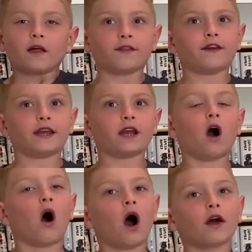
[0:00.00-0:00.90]
The
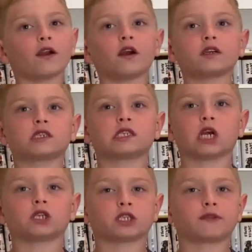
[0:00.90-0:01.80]
otter
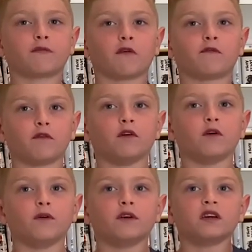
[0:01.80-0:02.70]
searches for
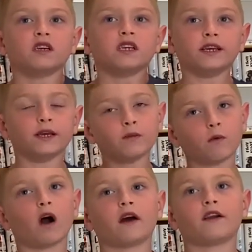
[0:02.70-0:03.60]
food in
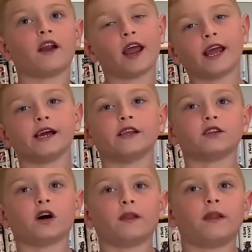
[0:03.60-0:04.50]
water and on